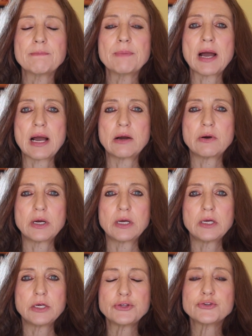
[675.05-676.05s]

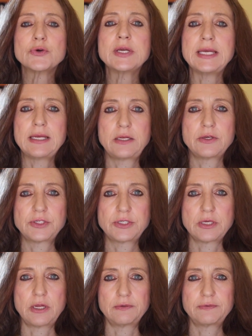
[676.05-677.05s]
power to heal
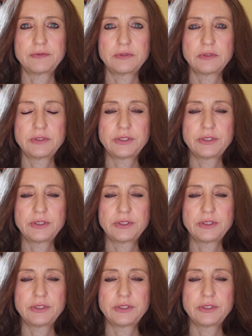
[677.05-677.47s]
yourself,